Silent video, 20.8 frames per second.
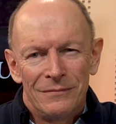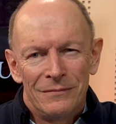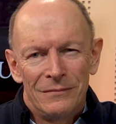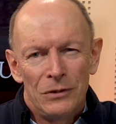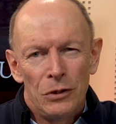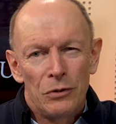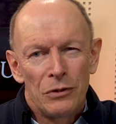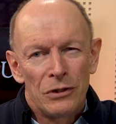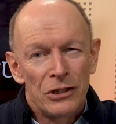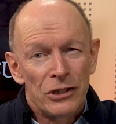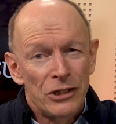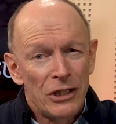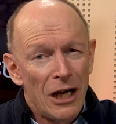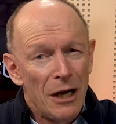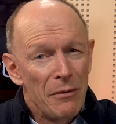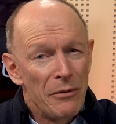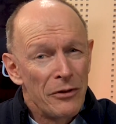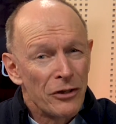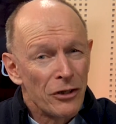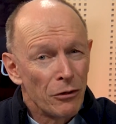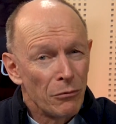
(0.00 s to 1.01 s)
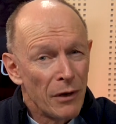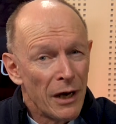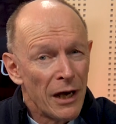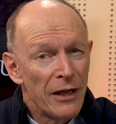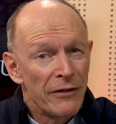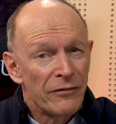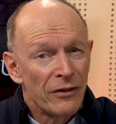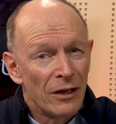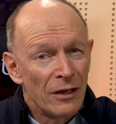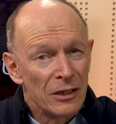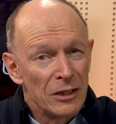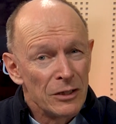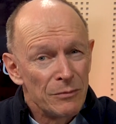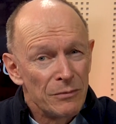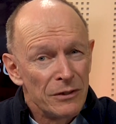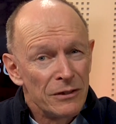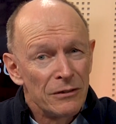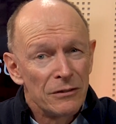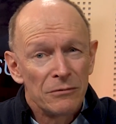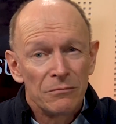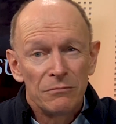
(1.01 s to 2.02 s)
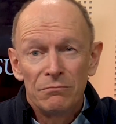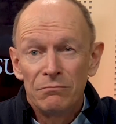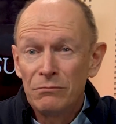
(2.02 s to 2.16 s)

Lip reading: You can share with your wife or husband,